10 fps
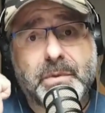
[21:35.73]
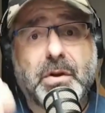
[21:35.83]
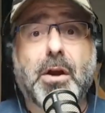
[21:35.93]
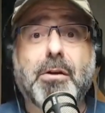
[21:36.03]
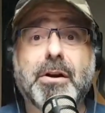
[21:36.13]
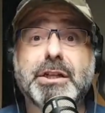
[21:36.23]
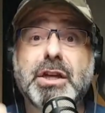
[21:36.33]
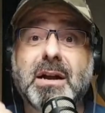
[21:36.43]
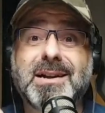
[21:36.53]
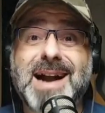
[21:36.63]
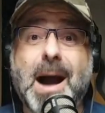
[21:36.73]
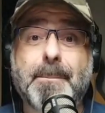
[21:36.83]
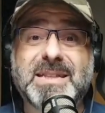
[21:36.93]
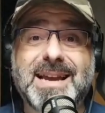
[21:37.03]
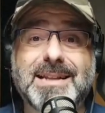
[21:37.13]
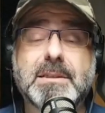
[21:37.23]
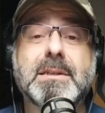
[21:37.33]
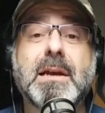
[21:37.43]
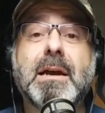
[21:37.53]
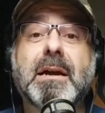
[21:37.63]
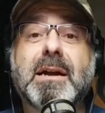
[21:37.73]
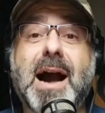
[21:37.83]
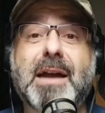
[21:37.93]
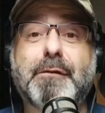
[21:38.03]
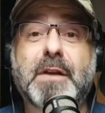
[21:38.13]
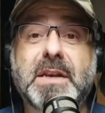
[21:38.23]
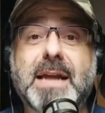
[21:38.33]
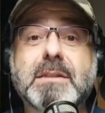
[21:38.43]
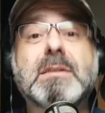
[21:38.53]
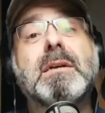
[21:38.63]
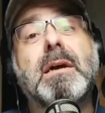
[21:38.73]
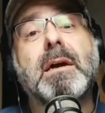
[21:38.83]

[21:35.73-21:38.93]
courage, competence, confidence.